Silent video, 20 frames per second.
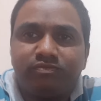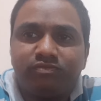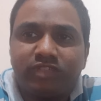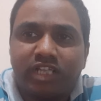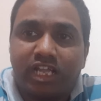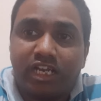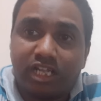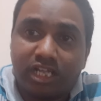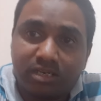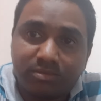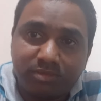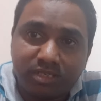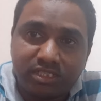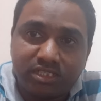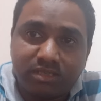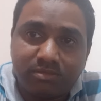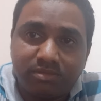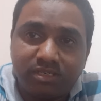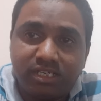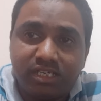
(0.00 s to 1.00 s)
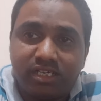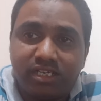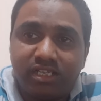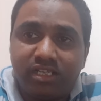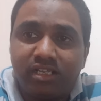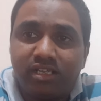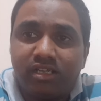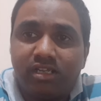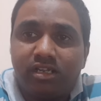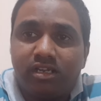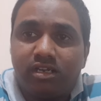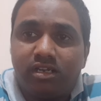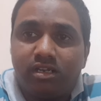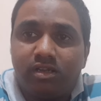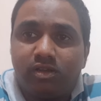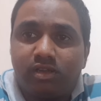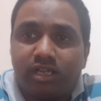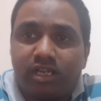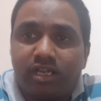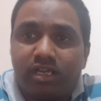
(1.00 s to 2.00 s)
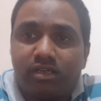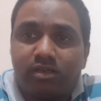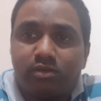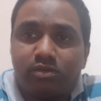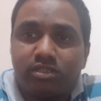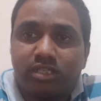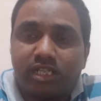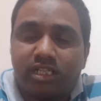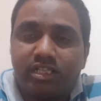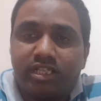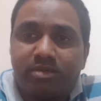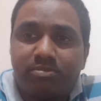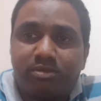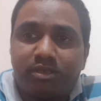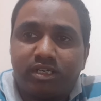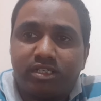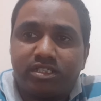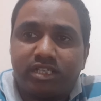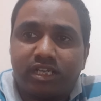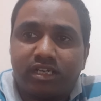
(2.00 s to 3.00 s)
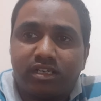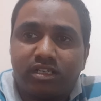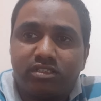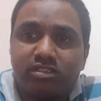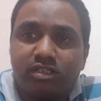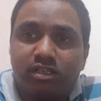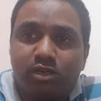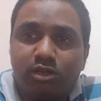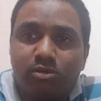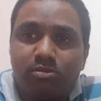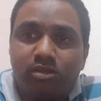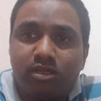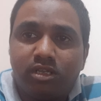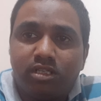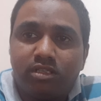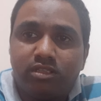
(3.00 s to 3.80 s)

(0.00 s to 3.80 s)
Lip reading: enormous ability, okay, to sell their products across the globe.